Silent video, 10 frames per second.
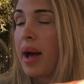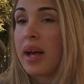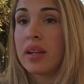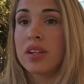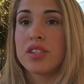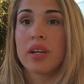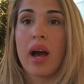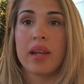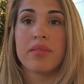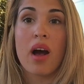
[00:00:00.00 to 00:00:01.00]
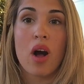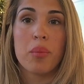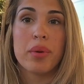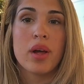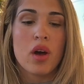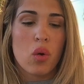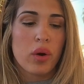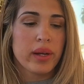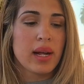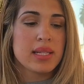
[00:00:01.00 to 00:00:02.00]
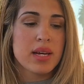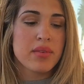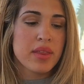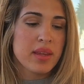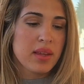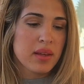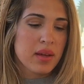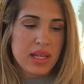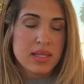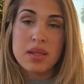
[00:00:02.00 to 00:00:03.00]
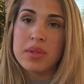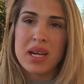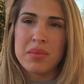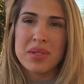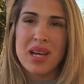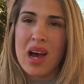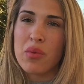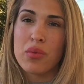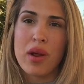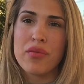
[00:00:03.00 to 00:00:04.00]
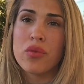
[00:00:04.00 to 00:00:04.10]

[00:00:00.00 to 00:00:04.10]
pen to kind of help organize everything, because sometimes I would write